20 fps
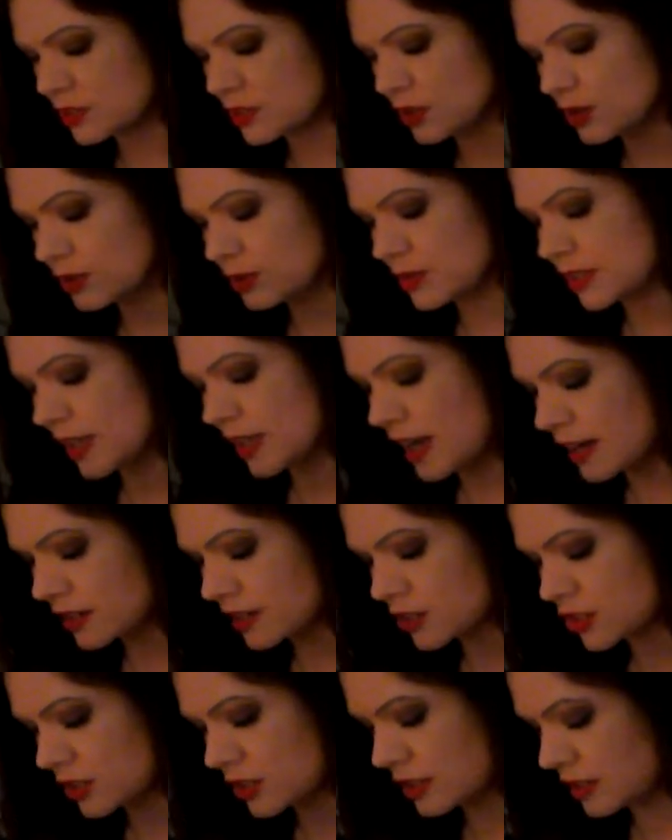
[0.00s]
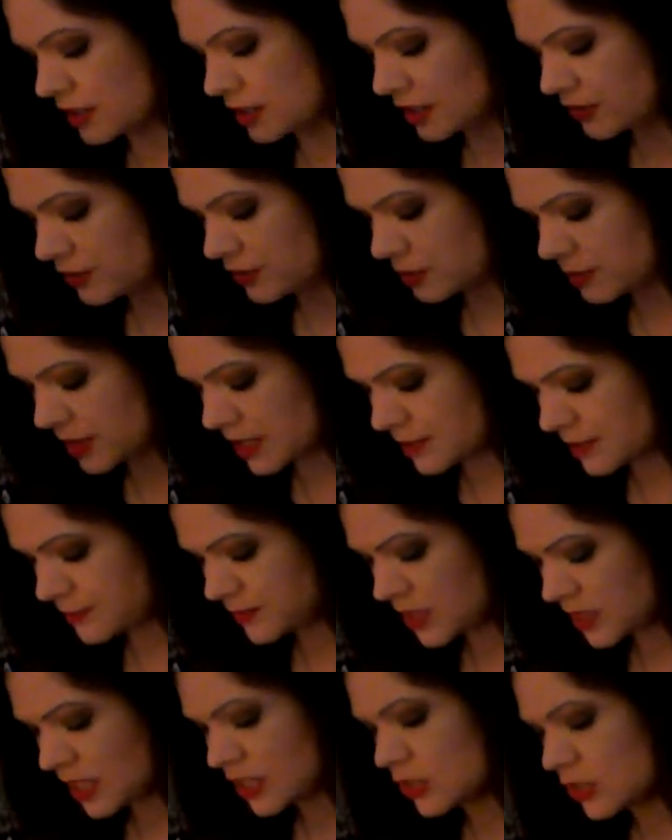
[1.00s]
who was actually there for me
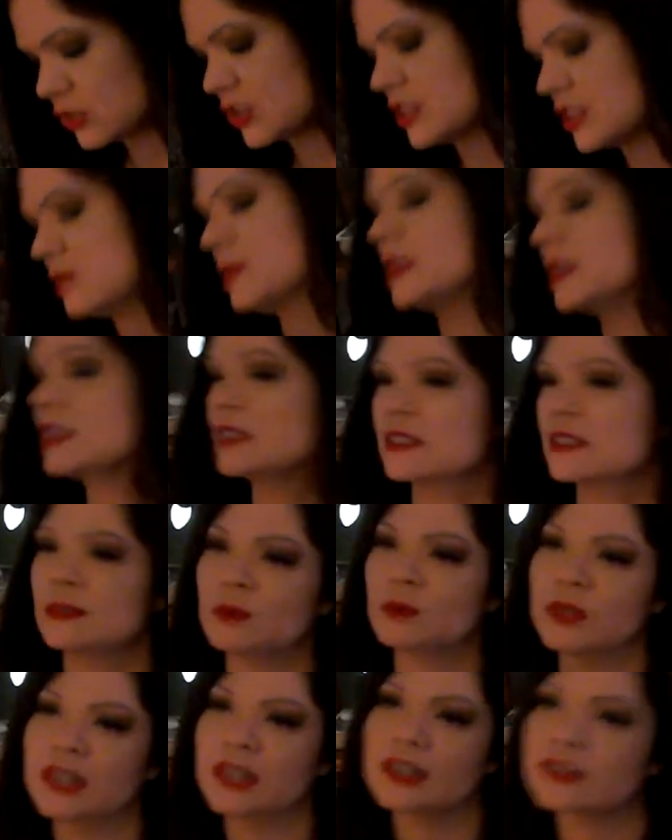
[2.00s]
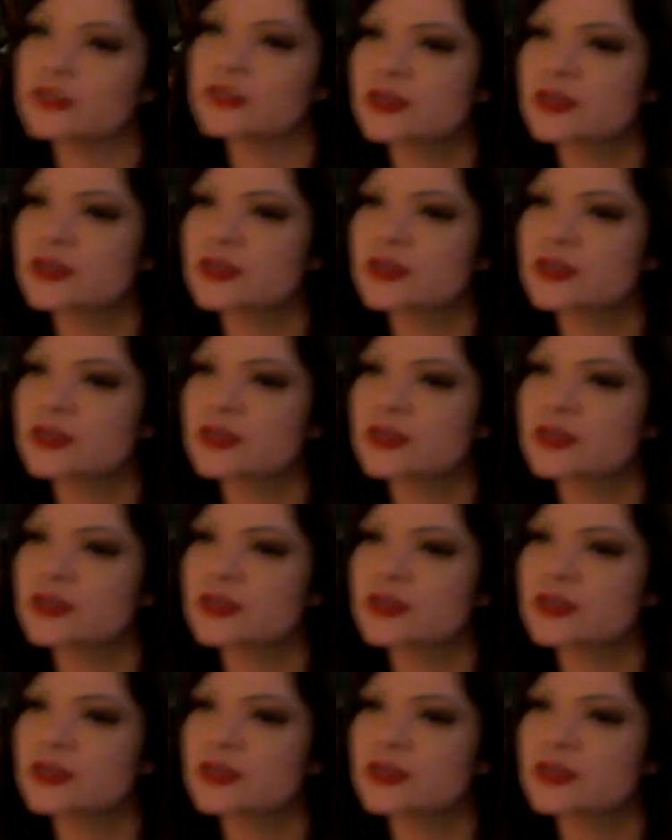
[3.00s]
just because someone else